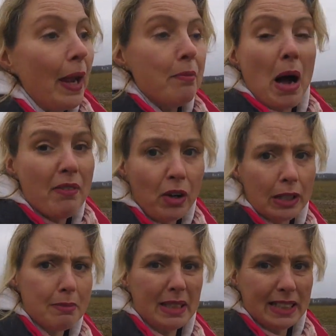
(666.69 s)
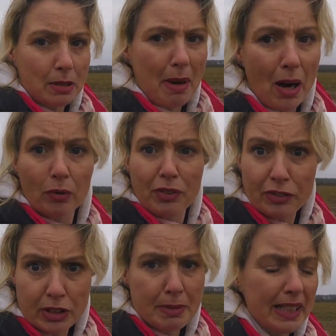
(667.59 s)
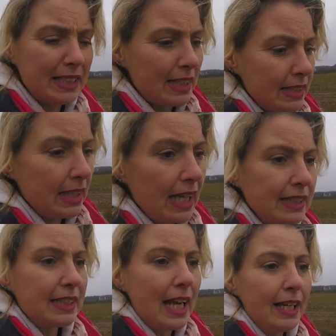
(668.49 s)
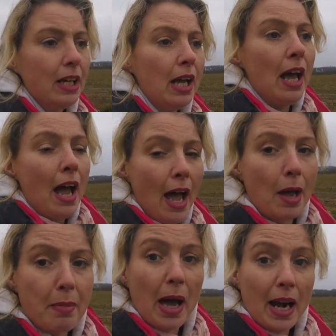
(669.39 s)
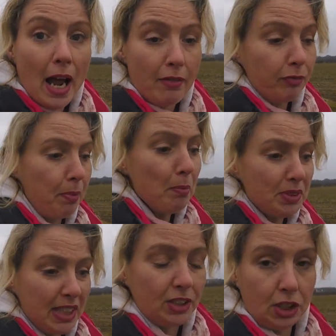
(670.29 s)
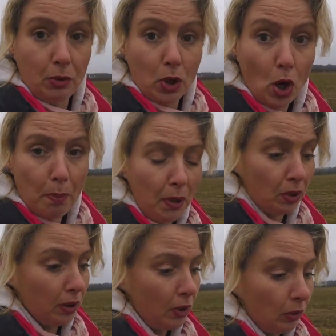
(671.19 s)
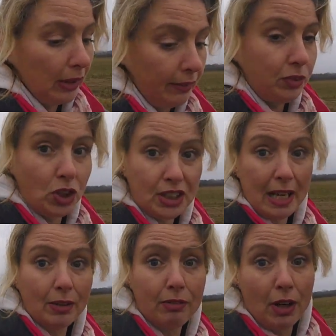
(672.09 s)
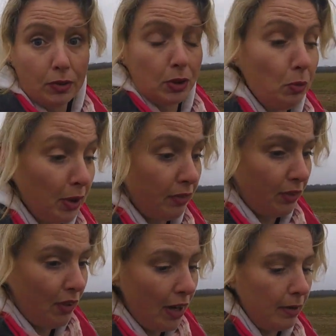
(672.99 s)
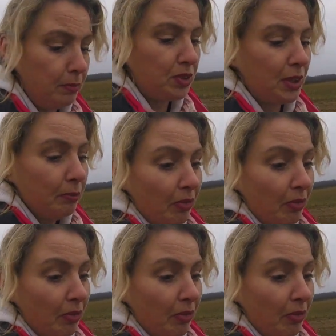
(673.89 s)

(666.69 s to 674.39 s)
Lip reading: but I've only missed about 50 metres, I'd say, and I've bumped into a couple who live just down the road at one of the farms,